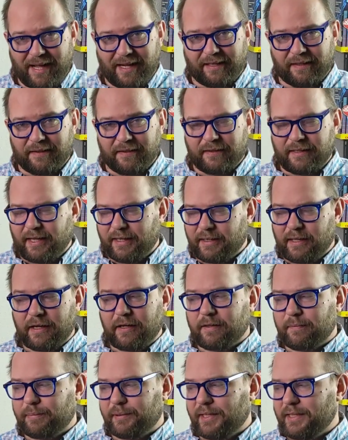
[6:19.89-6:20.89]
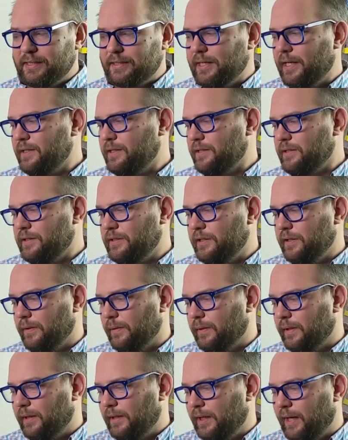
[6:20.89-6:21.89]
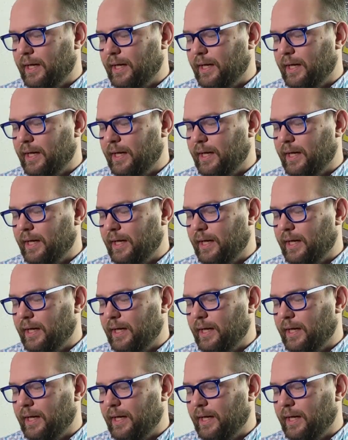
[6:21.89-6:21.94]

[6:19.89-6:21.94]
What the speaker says: back in the day, not on the PlayStation 2.